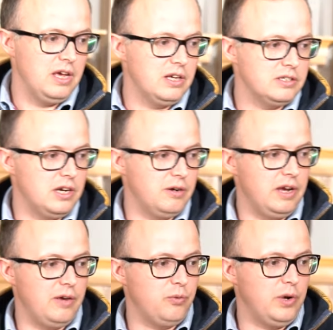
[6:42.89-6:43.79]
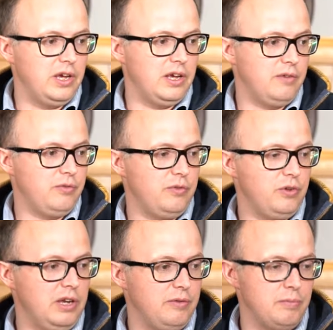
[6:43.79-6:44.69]
So if, we, if, if
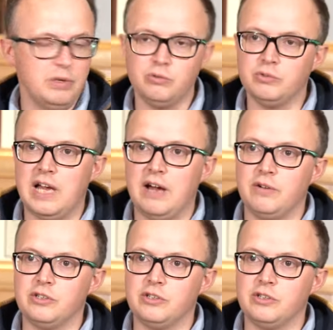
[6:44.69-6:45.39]
you leave it muzzle down,